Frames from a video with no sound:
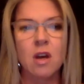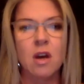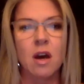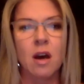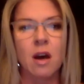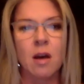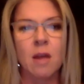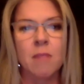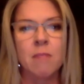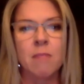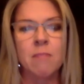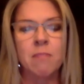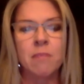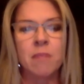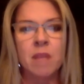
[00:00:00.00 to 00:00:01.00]
and
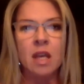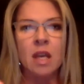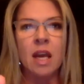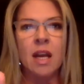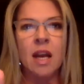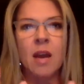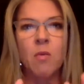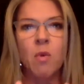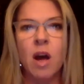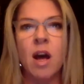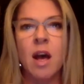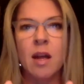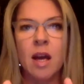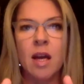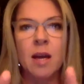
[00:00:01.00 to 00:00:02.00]

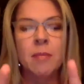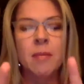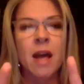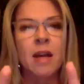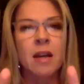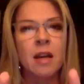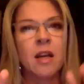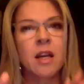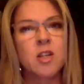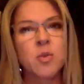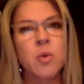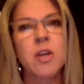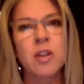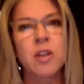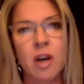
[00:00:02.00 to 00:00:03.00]
I just
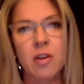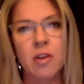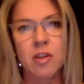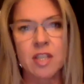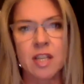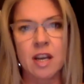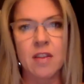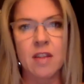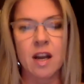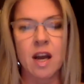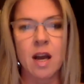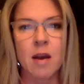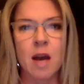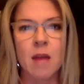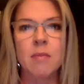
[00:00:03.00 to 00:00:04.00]
want you to understand
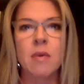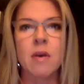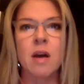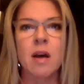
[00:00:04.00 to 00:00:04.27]
that